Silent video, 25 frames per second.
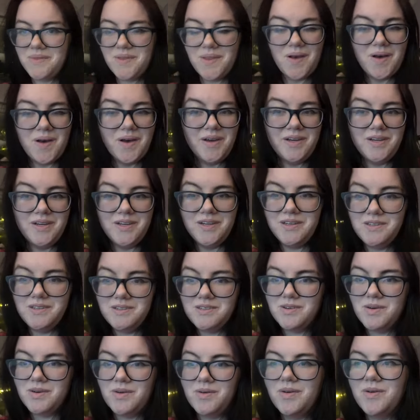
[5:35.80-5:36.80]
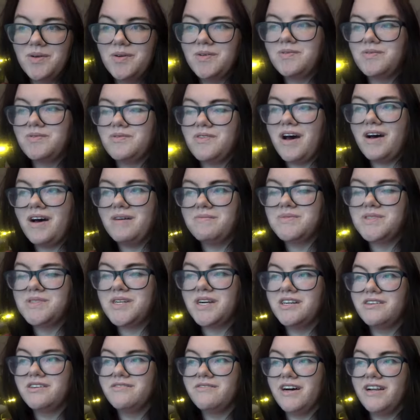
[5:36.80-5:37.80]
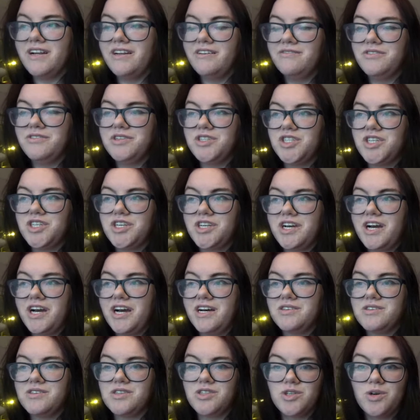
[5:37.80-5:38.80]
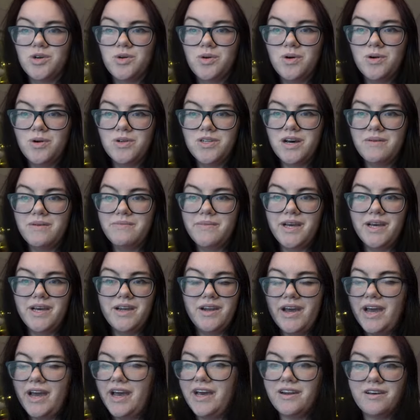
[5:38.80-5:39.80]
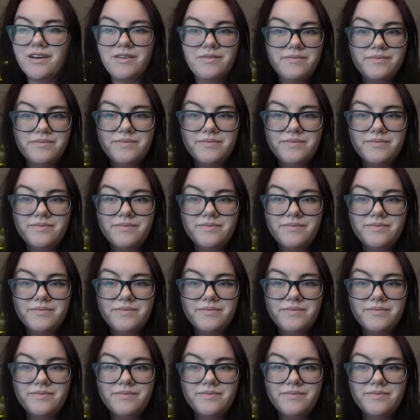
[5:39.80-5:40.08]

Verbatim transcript: I don't know if um, Stardew Valley fishing has a chokehold on me and I hate it.